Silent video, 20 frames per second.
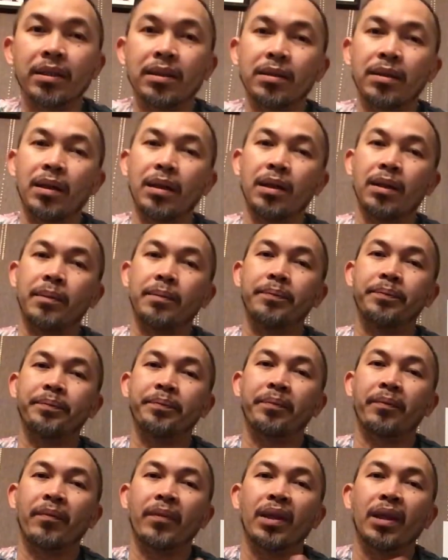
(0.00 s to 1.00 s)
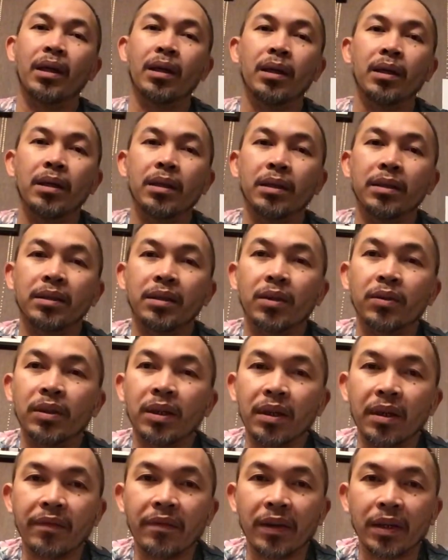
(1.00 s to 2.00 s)
um, sounding
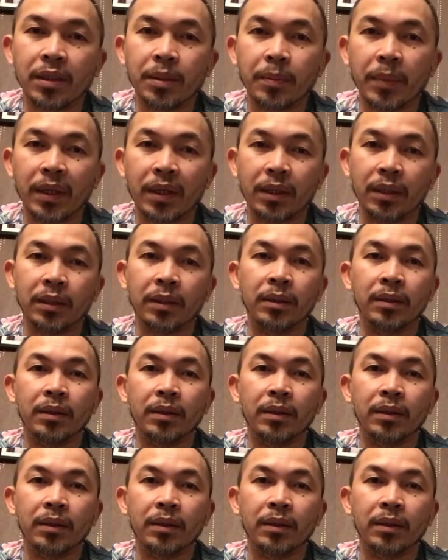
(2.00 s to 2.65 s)
effects pedal.